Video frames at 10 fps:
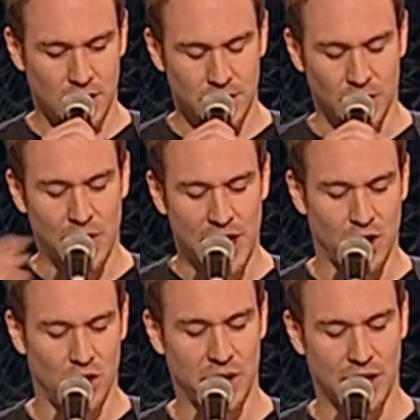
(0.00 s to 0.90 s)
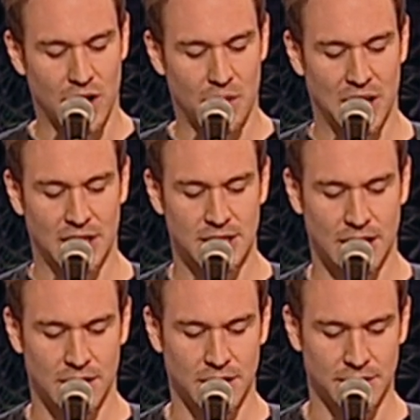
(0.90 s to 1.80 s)
So I ran home and I grabbed my
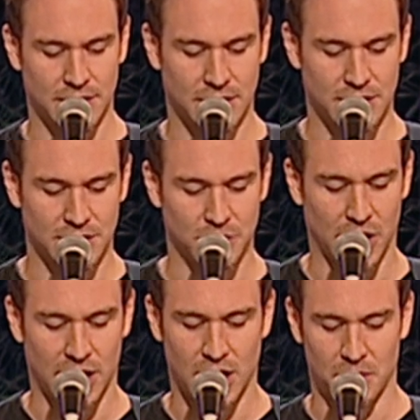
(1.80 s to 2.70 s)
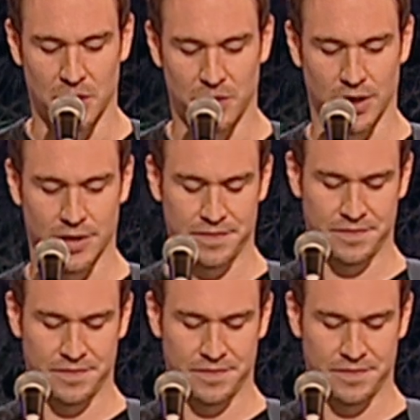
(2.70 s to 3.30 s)
guitar, and this is what I came up with.